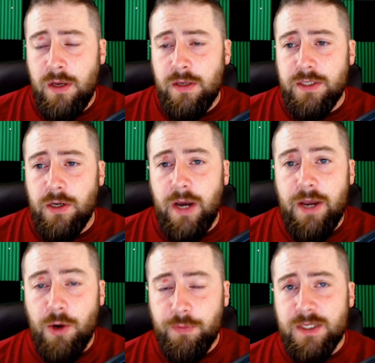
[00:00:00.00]
So I
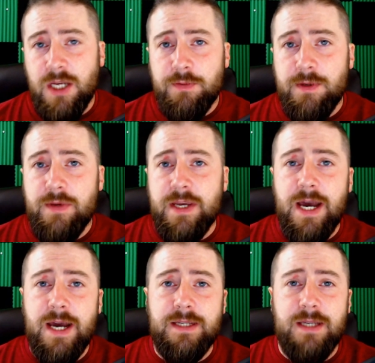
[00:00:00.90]
hope this helps some of you
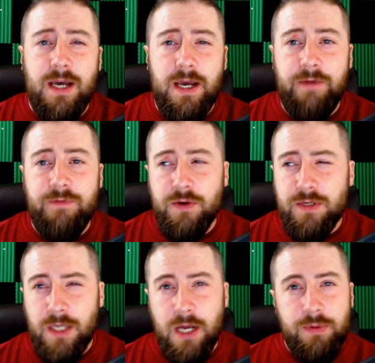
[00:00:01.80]
guys. I've noticed
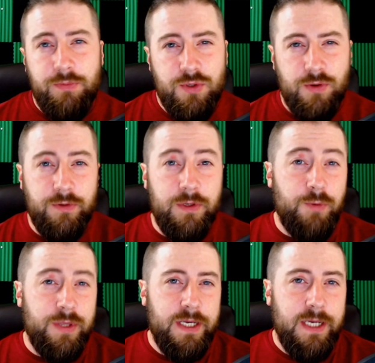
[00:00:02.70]
a lot of people struggling
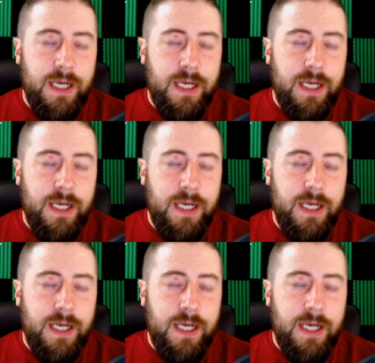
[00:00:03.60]
with it,